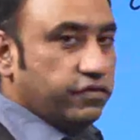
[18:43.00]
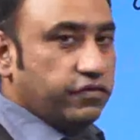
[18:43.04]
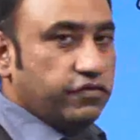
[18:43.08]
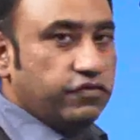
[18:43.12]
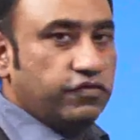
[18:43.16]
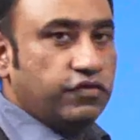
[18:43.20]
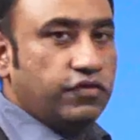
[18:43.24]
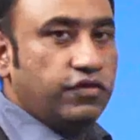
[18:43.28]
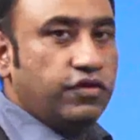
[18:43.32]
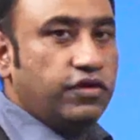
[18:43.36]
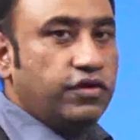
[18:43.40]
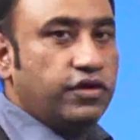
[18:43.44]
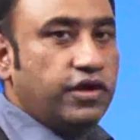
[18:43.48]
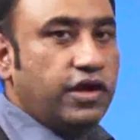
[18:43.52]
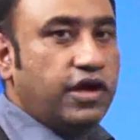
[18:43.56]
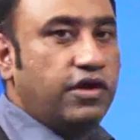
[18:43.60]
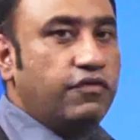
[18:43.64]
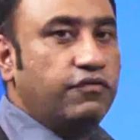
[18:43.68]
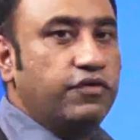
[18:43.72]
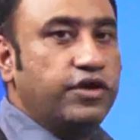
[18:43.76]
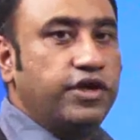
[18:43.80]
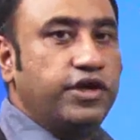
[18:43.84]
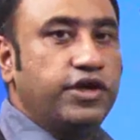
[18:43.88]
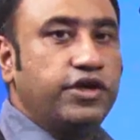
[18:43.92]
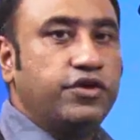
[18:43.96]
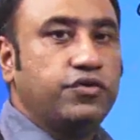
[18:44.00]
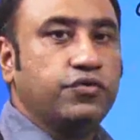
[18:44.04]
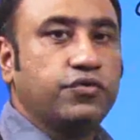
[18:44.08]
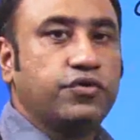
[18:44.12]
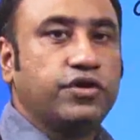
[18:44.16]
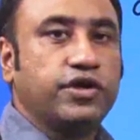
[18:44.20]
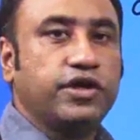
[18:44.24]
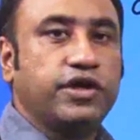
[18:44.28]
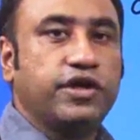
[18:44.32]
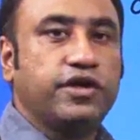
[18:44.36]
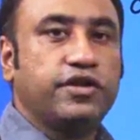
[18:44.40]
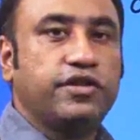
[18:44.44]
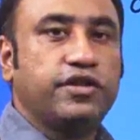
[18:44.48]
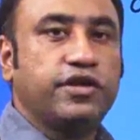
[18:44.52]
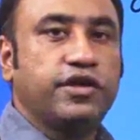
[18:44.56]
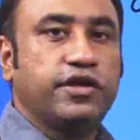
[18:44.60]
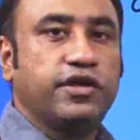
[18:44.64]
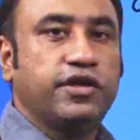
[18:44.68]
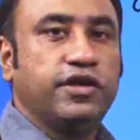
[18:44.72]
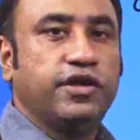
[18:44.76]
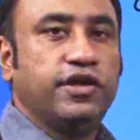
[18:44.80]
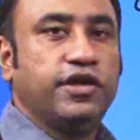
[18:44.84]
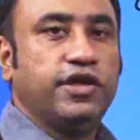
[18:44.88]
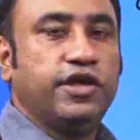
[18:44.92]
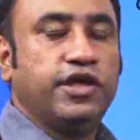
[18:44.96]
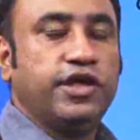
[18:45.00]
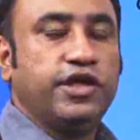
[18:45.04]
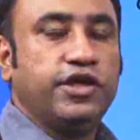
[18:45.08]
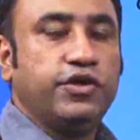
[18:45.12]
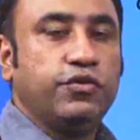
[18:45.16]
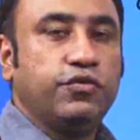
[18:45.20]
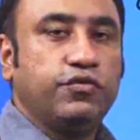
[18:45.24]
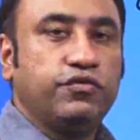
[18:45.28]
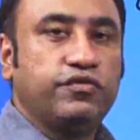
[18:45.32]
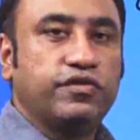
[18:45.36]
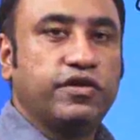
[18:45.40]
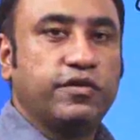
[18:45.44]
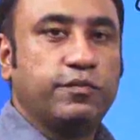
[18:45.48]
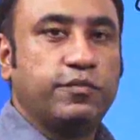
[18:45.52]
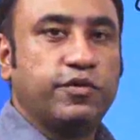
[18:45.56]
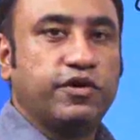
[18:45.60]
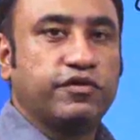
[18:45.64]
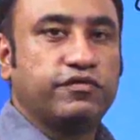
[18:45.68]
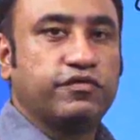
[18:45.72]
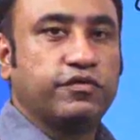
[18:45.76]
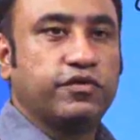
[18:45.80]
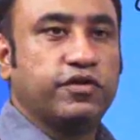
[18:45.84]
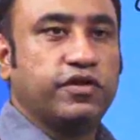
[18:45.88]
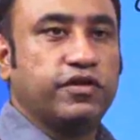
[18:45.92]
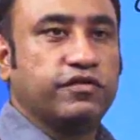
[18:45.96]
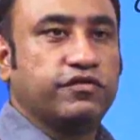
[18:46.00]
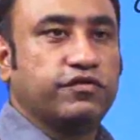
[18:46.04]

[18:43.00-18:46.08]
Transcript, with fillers: So, now we need to create the user personas.